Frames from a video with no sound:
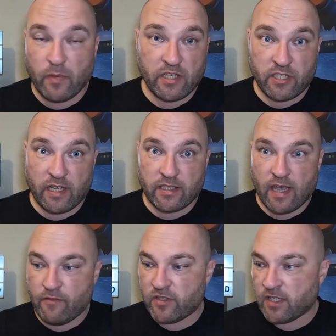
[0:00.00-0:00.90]
Managed to get
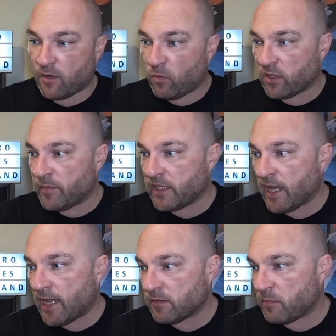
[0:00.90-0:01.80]
to every single one of them in
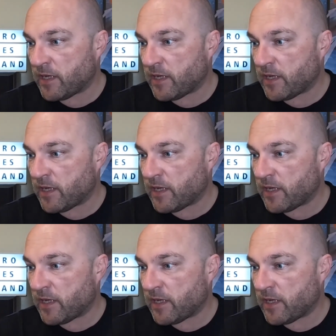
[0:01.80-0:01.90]
the end.